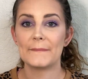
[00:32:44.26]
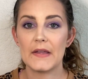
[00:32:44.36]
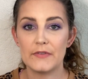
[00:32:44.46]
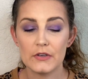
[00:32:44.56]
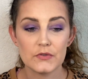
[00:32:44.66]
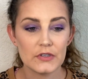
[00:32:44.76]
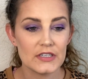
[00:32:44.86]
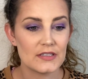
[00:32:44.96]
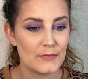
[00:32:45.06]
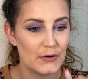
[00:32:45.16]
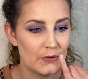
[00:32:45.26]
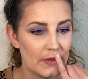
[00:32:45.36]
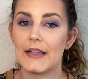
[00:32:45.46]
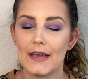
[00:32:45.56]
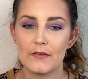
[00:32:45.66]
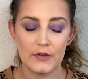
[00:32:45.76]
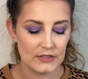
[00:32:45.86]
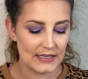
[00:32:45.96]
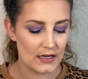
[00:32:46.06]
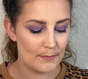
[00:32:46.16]
It feels really smooth. It kind of feels
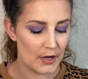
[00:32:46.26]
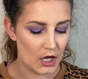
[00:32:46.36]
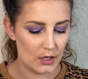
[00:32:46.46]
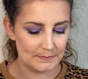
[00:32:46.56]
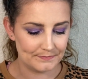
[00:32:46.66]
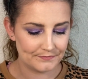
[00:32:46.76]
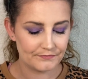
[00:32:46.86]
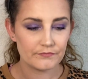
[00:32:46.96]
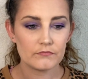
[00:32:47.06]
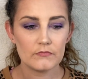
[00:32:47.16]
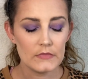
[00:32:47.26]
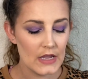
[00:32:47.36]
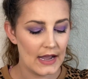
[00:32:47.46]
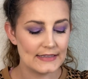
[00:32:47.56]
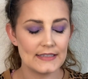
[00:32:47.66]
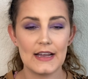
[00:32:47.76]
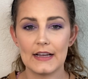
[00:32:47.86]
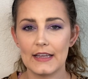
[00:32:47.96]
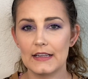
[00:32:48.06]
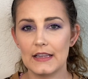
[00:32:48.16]
like a balm. I did not
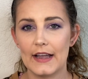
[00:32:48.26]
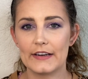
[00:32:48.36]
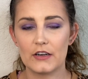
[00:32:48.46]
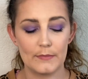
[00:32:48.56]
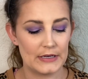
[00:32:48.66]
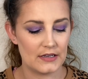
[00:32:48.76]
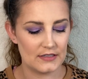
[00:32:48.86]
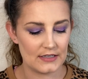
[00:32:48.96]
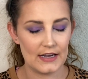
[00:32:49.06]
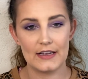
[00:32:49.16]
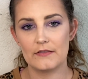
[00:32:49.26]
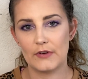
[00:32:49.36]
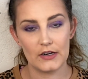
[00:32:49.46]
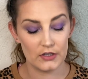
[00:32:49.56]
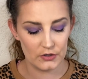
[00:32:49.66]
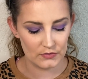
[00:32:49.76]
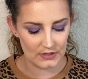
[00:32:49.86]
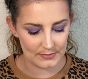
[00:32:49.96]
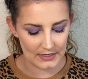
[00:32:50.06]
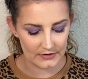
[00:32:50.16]
get a liner because I rarely use
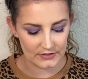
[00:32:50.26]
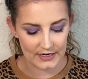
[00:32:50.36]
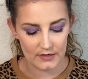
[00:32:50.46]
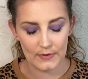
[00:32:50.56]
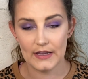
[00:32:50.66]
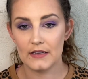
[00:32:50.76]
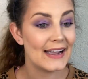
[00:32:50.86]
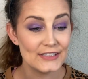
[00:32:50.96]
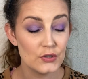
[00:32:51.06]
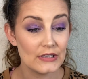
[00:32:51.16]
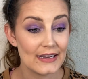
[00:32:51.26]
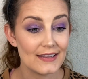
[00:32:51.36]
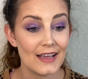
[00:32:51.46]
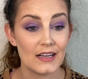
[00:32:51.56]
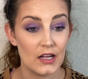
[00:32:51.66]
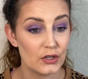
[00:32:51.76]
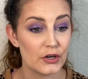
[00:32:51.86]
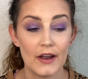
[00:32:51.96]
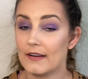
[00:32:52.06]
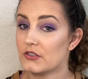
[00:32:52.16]
lip liners anyway. I do like that color,
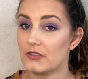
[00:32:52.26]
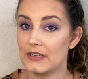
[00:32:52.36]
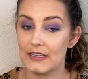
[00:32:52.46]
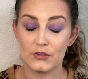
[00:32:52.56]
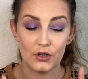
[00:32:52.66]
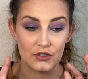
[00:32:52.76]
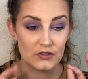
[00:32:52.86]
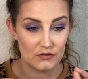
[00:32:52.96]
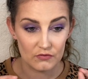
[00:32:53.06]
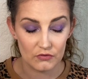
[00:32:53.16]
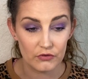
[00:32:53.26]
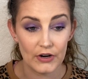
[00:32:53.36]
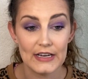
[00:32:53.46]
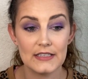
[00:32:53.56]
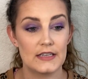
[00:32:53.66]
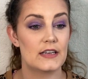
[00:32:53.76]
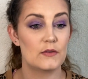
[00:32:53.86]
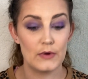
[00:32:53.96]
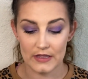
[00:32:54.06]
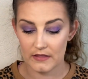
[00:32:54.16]
actually. It looks crazy
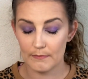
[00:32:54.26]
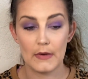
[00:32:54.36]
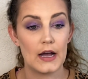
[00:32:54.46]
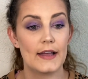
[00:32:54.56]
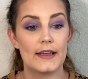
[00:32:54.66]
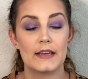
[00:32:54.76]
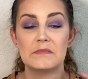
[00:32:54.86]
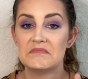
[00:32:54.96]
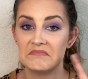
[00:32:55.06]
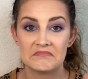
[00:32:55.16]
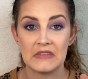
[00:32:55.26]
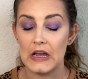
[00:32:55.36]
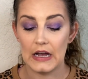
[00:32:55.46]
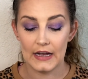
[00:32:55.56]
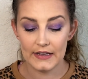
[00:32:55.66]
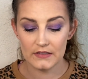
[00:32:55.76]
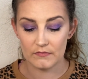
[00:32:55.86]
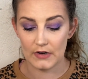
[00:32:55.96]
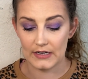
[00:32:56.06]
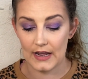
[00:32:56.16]
with my eyes
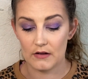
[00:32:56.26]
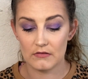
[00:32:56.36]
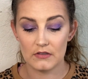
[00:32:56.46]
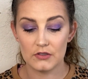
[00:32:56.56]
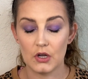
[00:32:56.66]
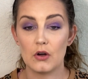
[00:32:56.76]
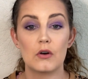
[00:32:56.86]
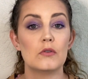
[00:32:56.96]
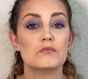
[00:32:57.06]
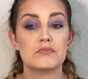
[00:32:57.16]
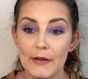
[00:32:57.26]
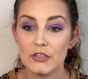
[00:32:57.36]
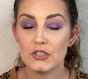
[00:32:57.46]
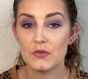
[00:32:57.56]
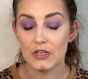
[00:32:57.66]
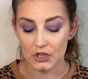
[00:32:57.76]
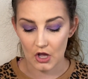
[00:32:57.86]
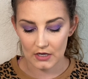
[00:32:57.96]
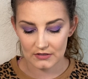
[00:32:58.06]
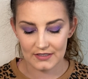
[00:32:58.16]
right now. So I'll just do the
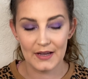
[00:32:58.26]
gloss.